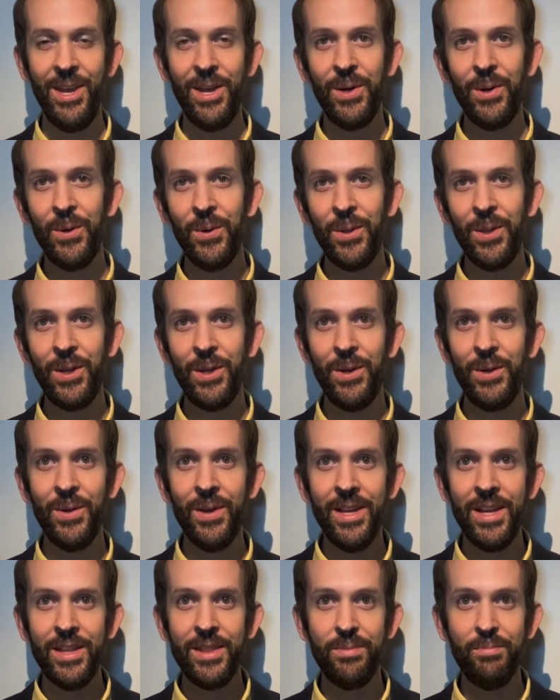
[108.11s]
although
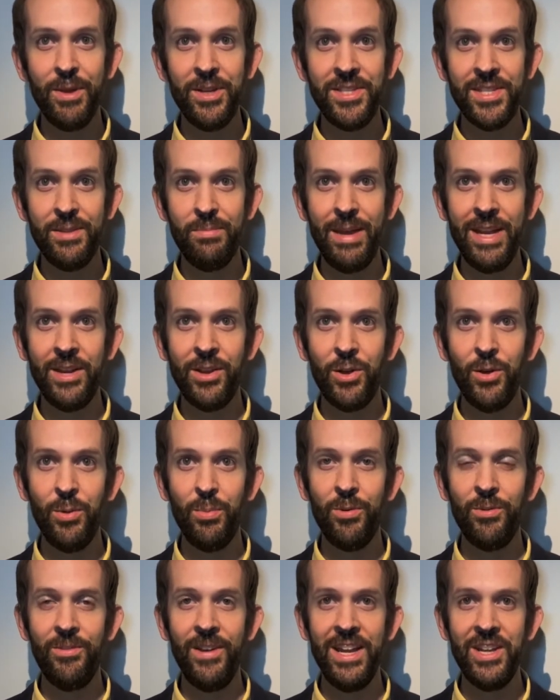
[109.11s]
most of the medical
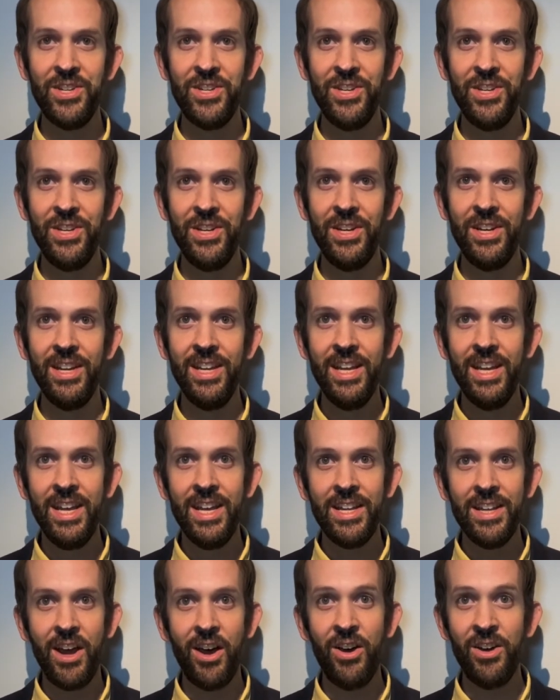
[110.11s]
profession
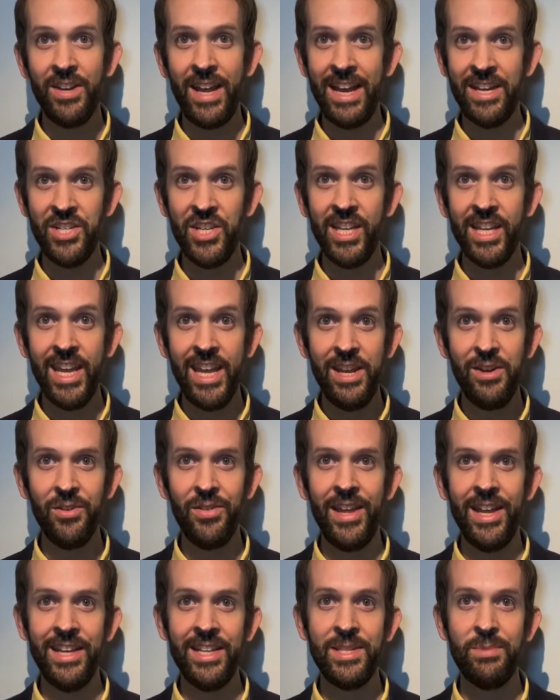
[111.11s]
aren't actually keen on
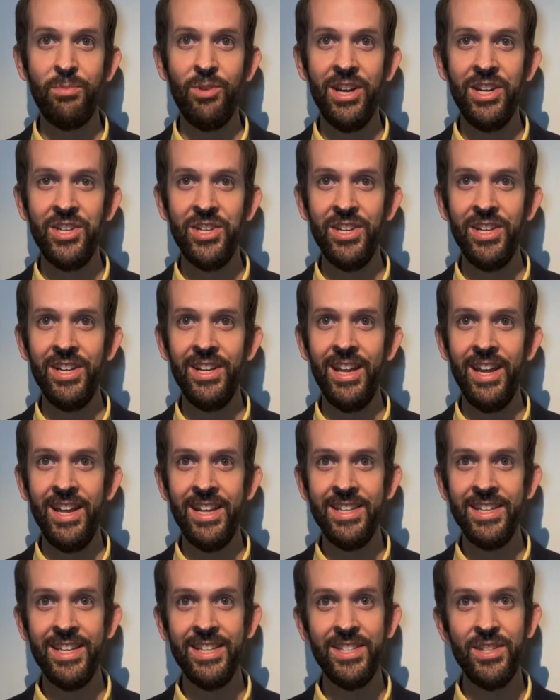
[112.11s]
that expression
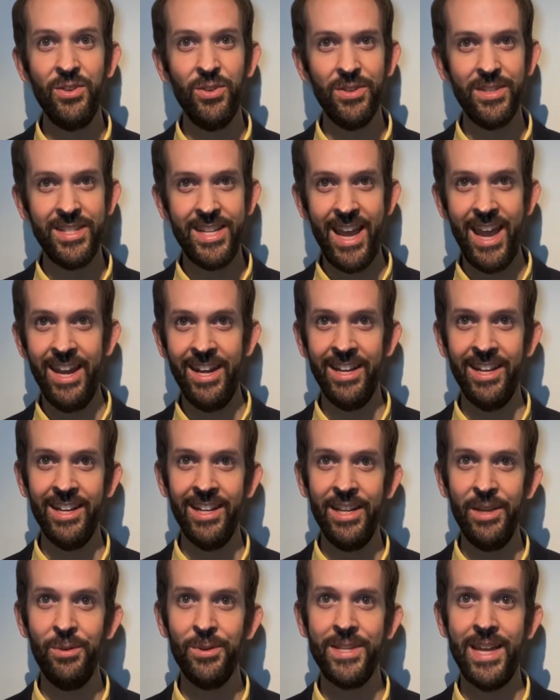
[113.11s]
as it's not
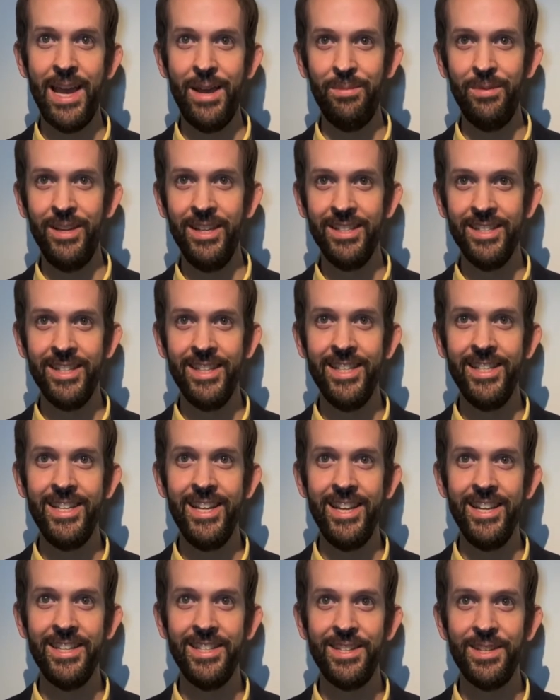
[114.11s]
technically what's happening to the
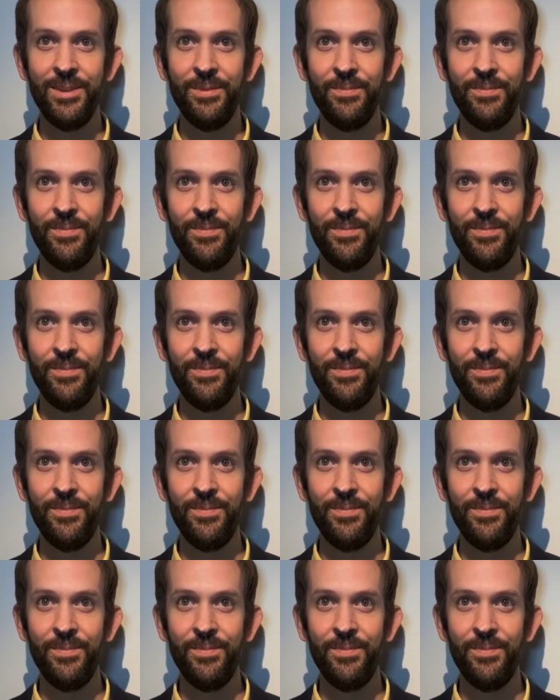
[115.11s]
disc.